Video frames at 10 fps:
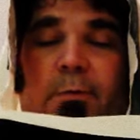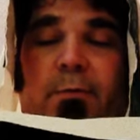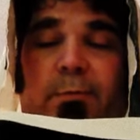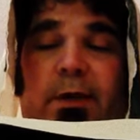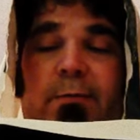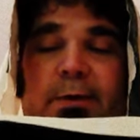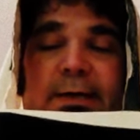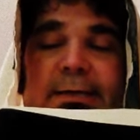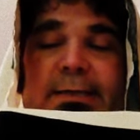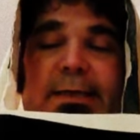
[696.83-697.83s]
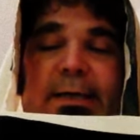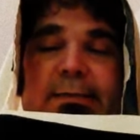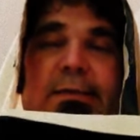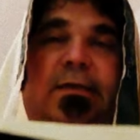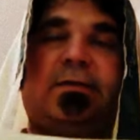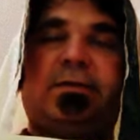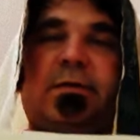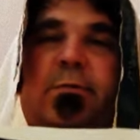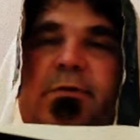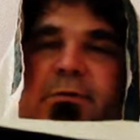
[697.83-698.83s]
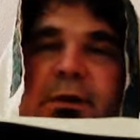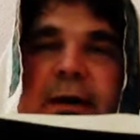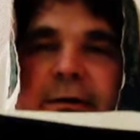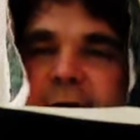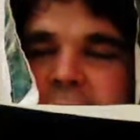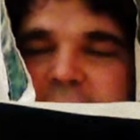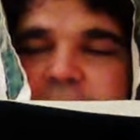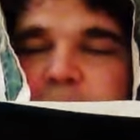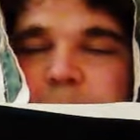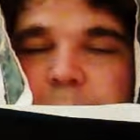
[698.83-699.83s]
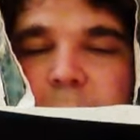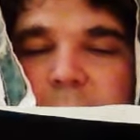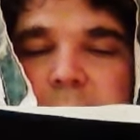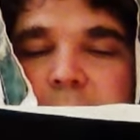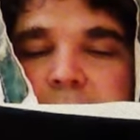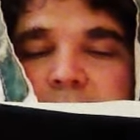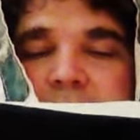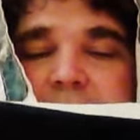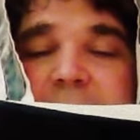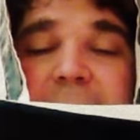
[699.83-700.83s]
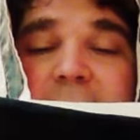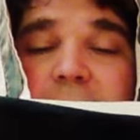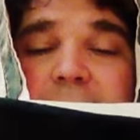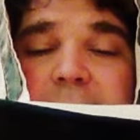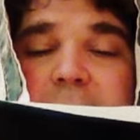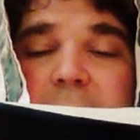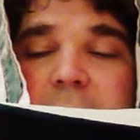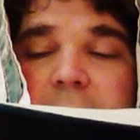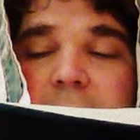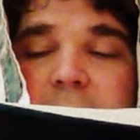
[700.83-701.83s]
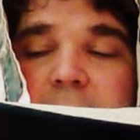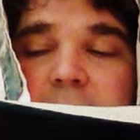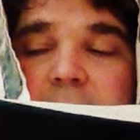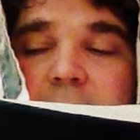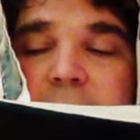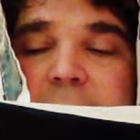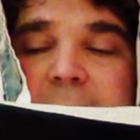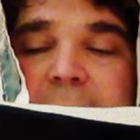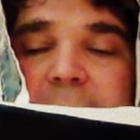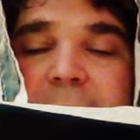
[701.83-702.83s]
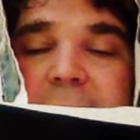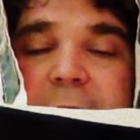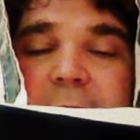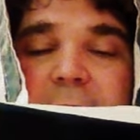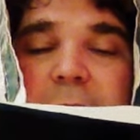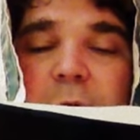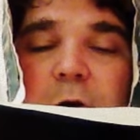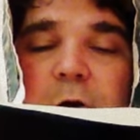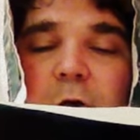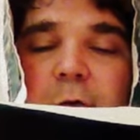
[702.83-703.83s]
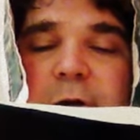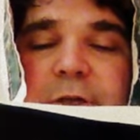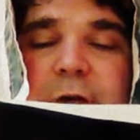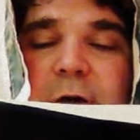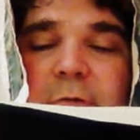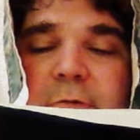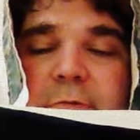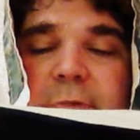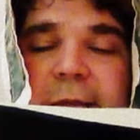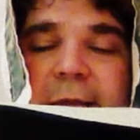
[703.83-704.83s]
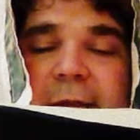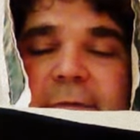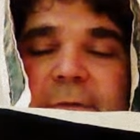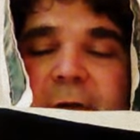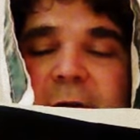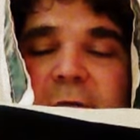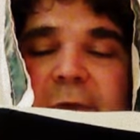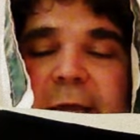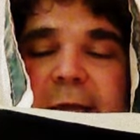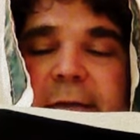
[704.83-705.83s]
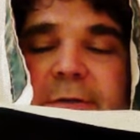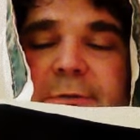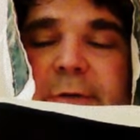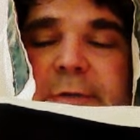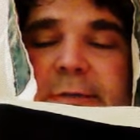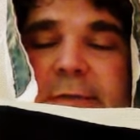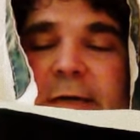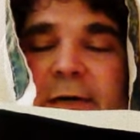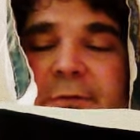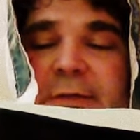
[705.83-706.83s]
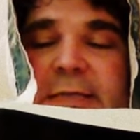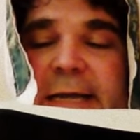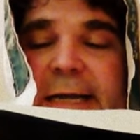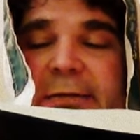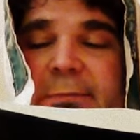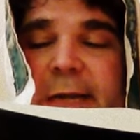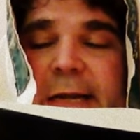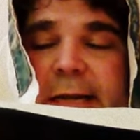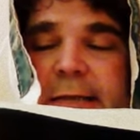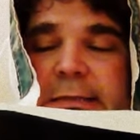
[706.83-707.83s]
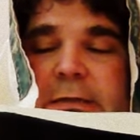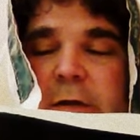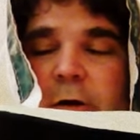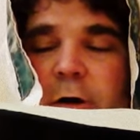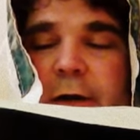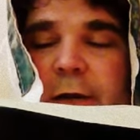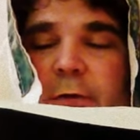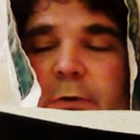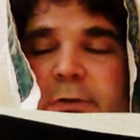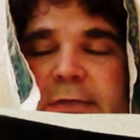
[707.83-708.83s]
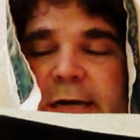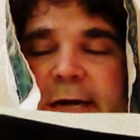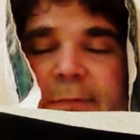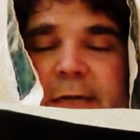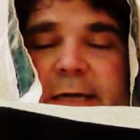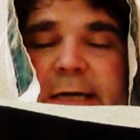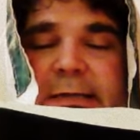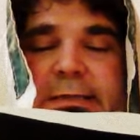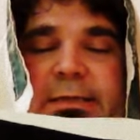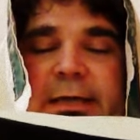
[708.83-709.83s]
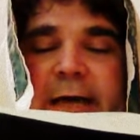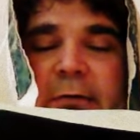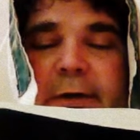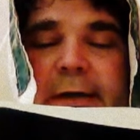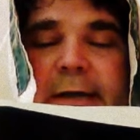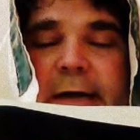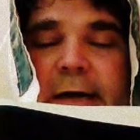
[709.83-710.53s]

Remember, because God's the consuming fire, right? And Yahweh, and then moreover, don't leave the entrance of the tent of meetings, or you will die, because Yahweh